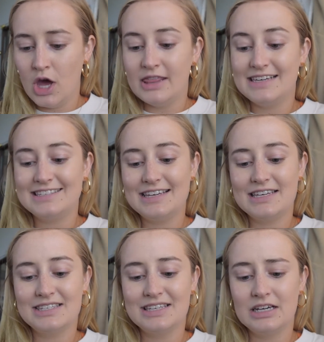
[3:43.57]
This
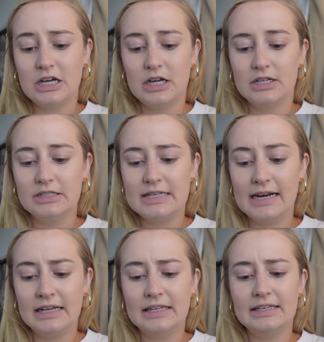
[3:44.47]
is
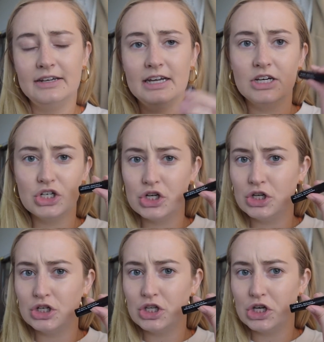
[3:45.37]
technically
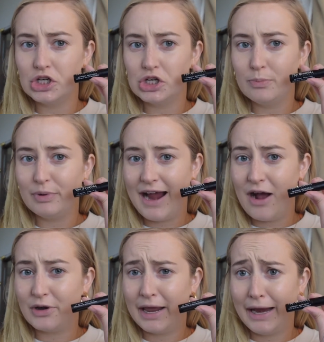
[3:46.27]

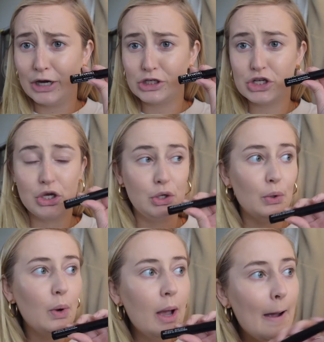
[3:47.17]
brown hair
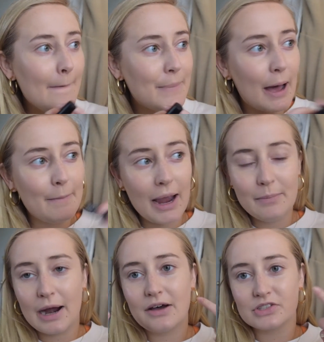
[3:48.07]
too, but my
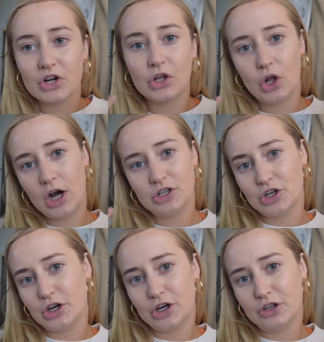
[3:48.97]
brows are a lot
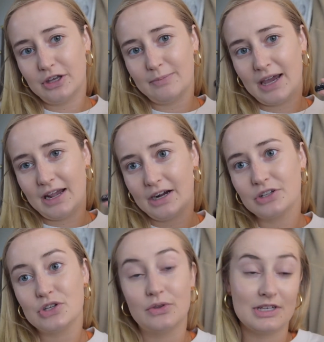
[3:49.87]
darker than my hair,
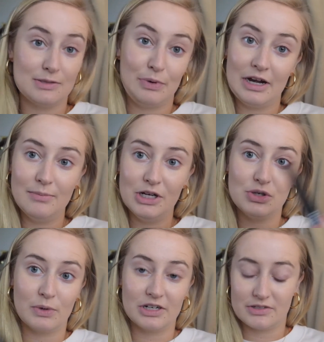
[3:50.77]
so this pretty
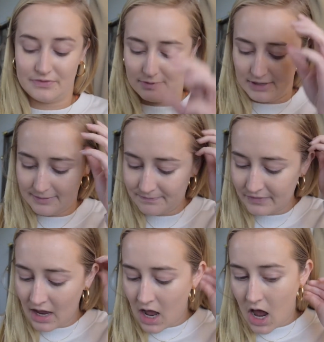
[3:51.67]
much works for me.
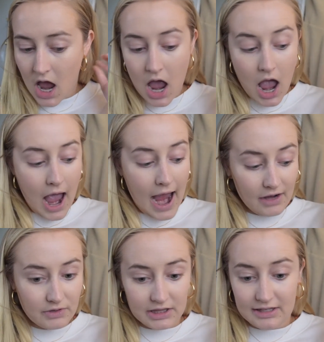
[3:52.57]

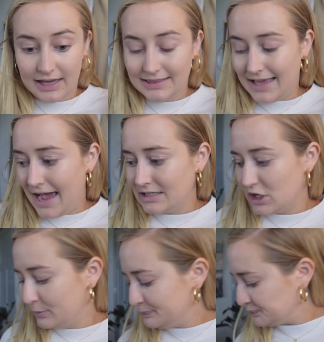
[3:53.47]
I really like
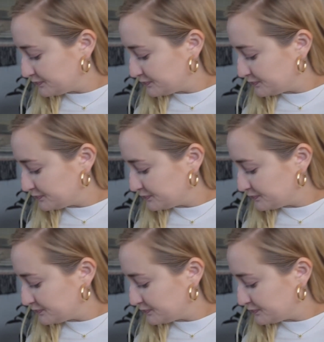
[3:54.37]
that.